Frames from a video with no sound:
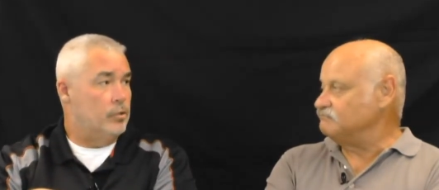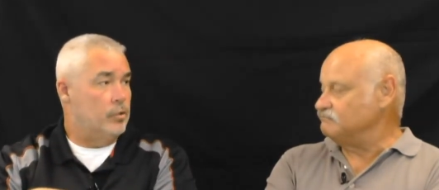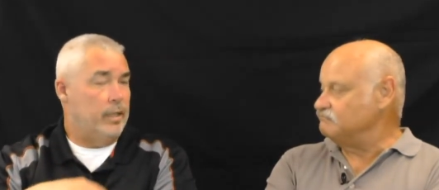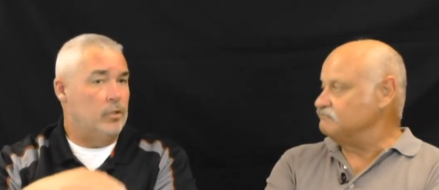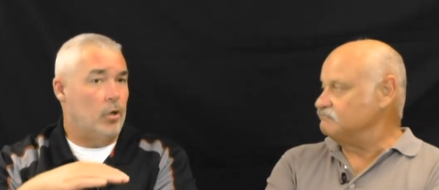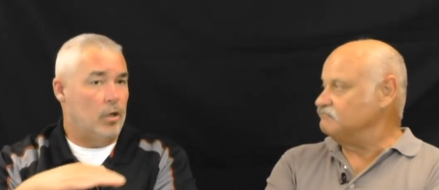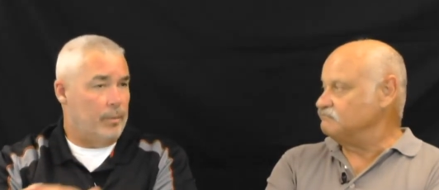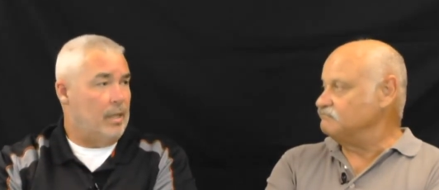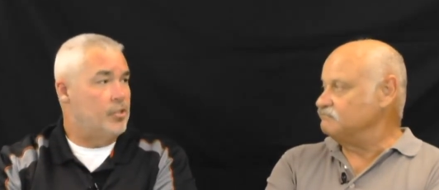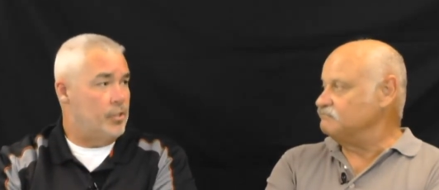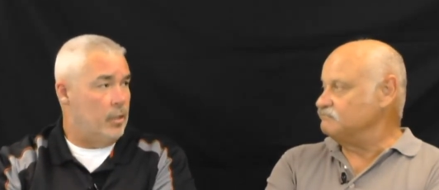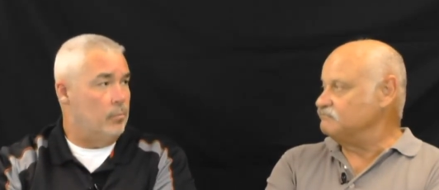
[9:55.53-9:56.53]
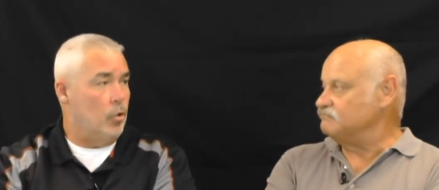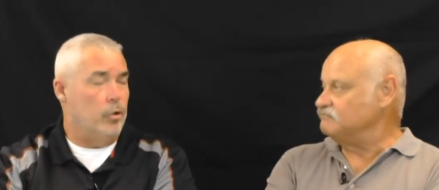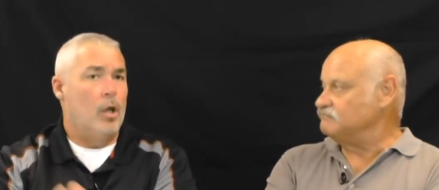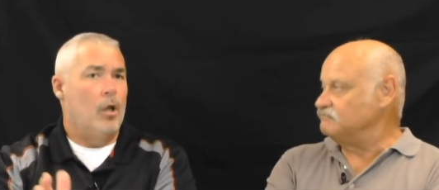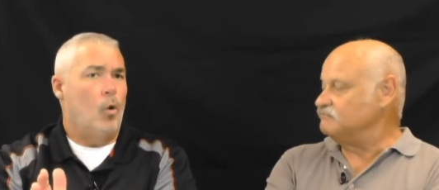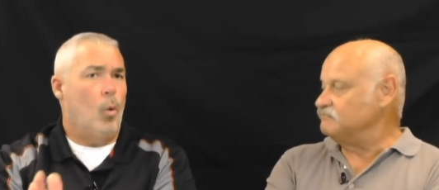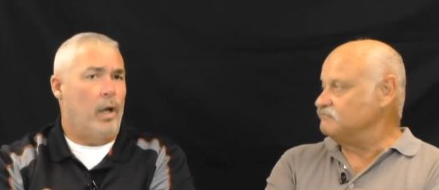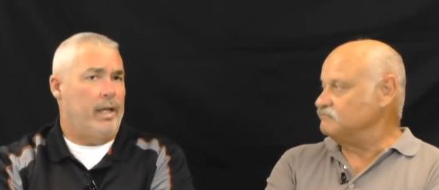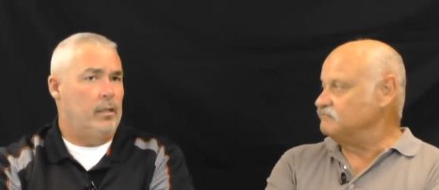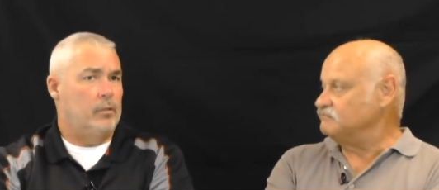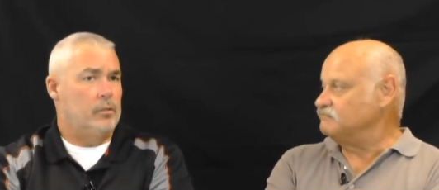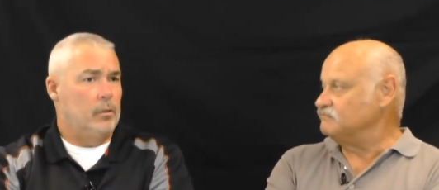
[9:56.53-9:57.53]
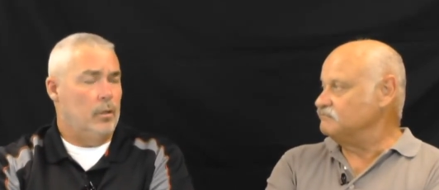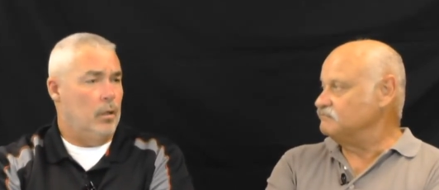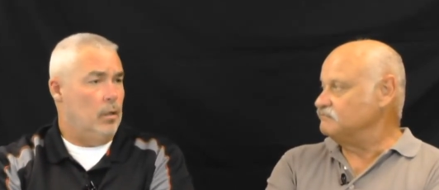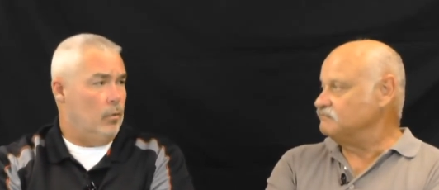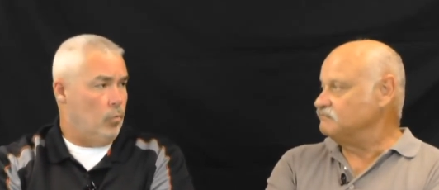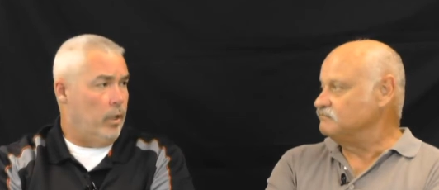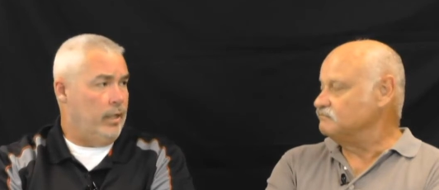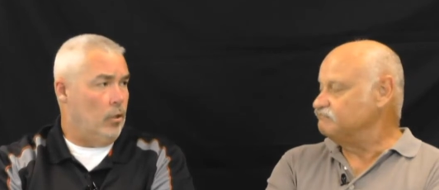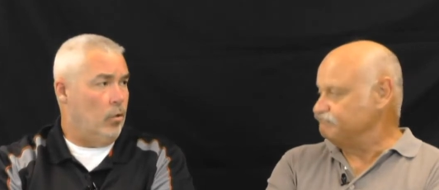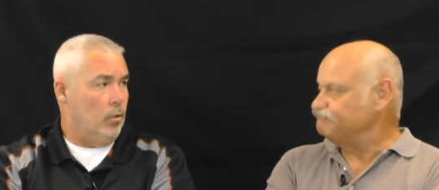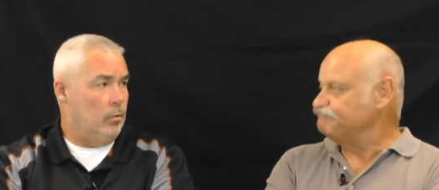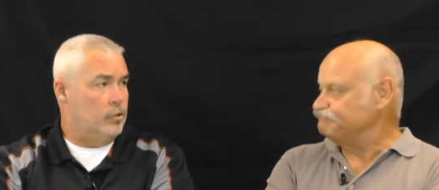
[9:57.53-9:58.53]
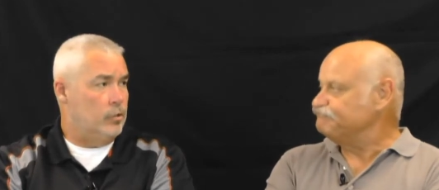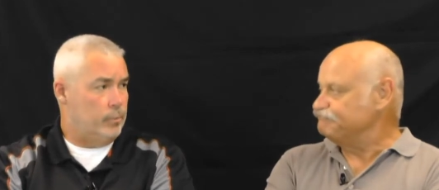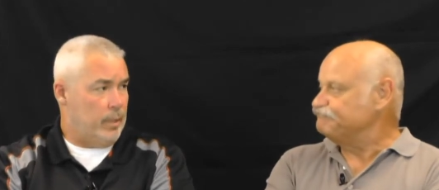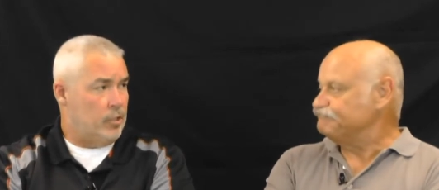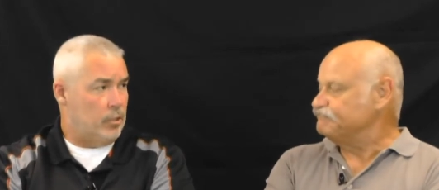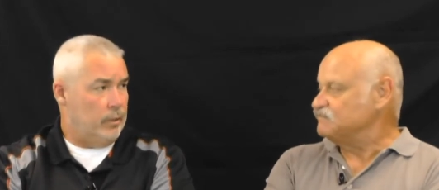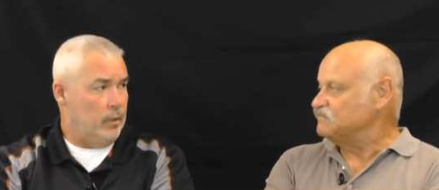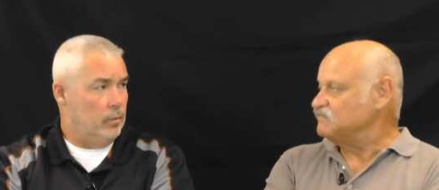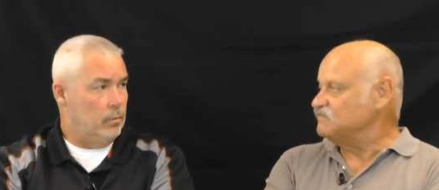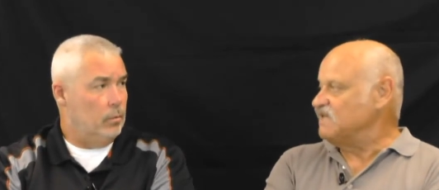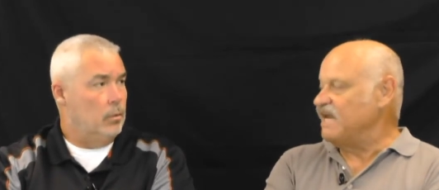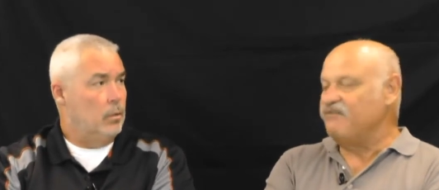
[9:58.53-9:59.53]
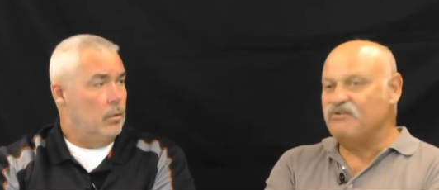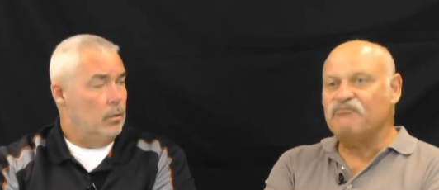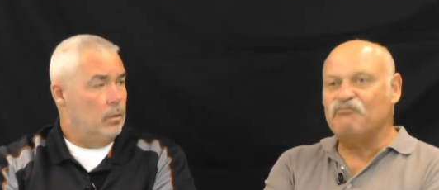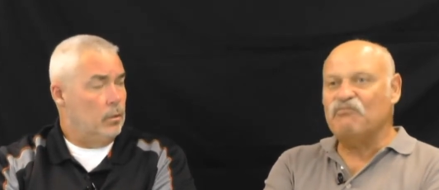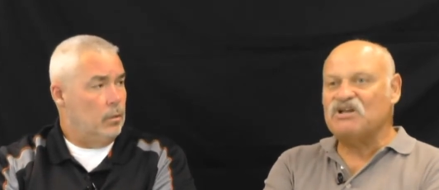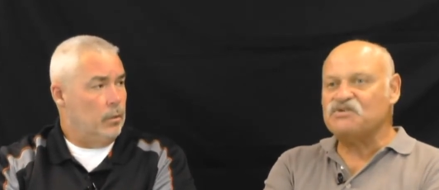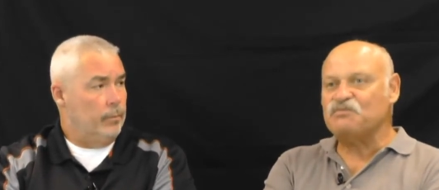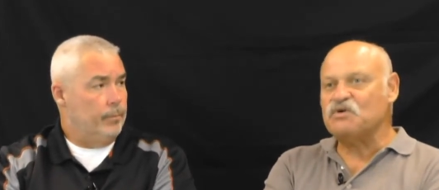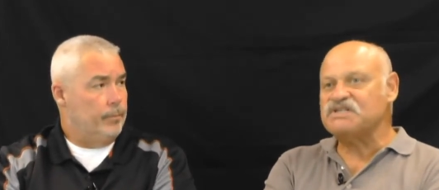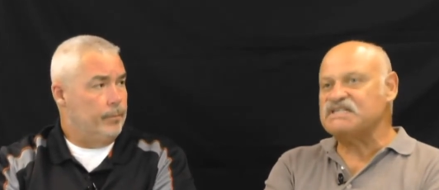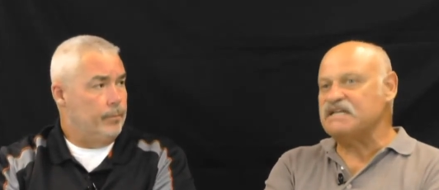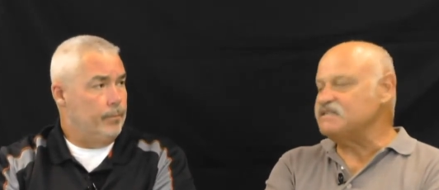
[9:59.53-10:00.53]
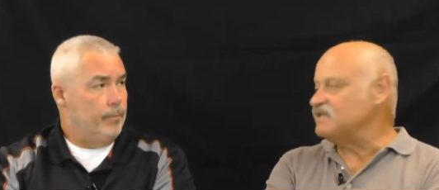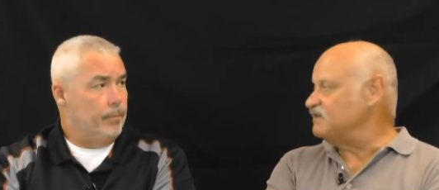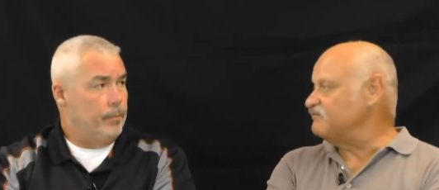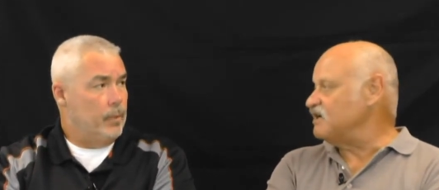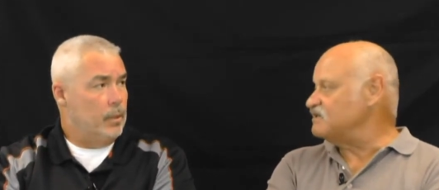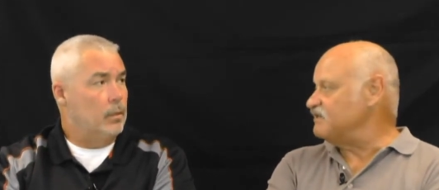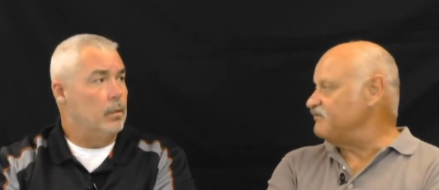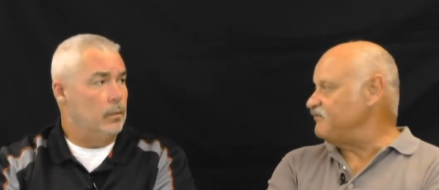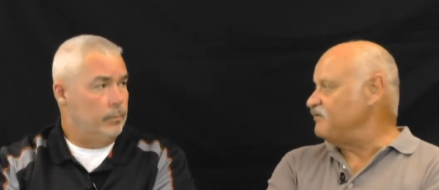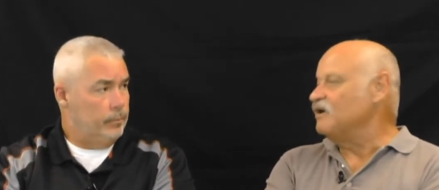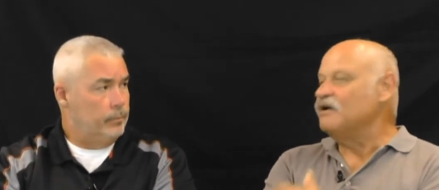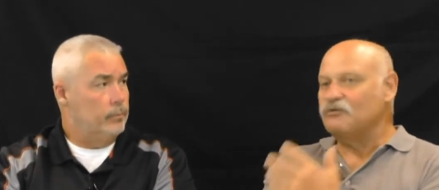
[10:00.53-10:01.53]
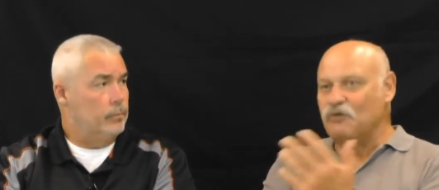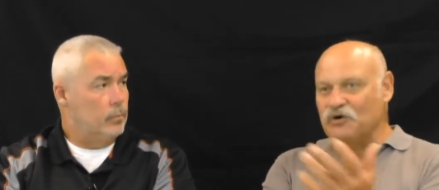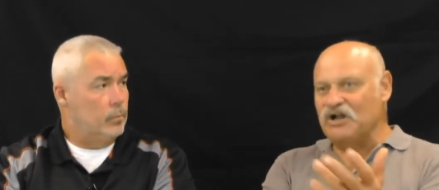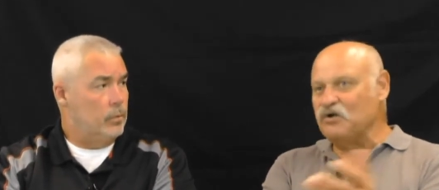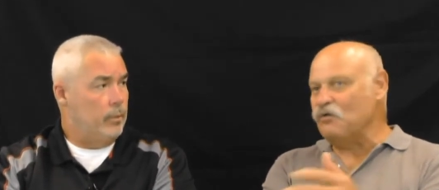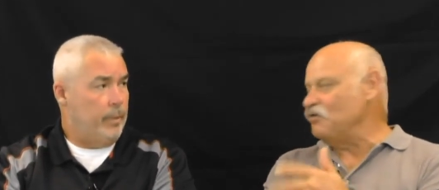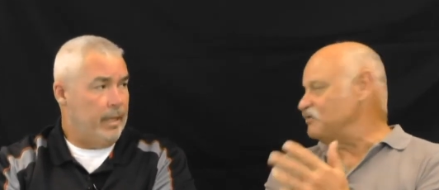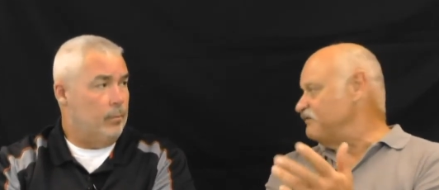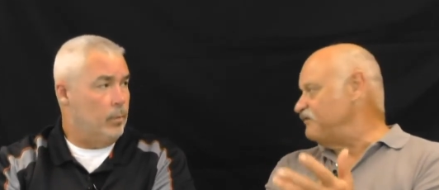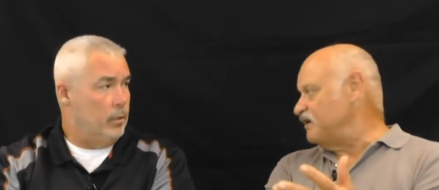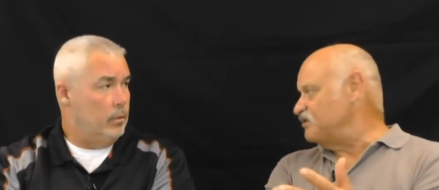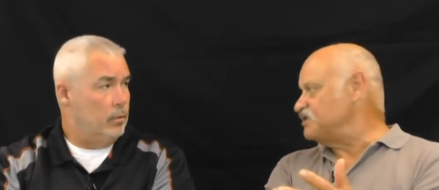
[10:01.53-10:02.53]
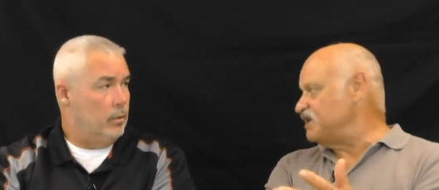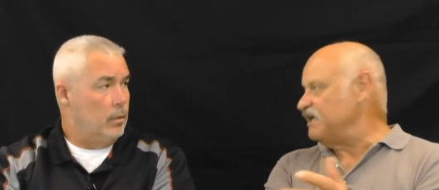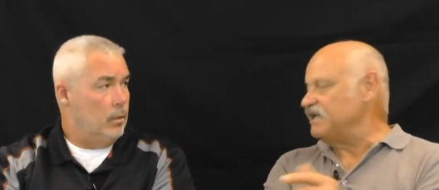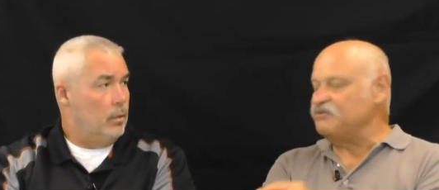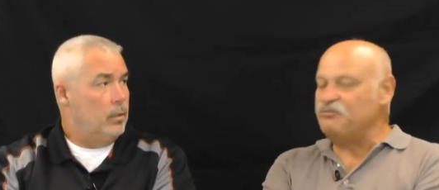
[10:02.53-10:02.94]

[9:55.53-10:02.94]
Speaker 1: they talk about sunburn. White, uh, white hogs especially.
Speaker 2: Yeah, very much more sensitive because of yeah. the, quote unquote the, the, fair skin, the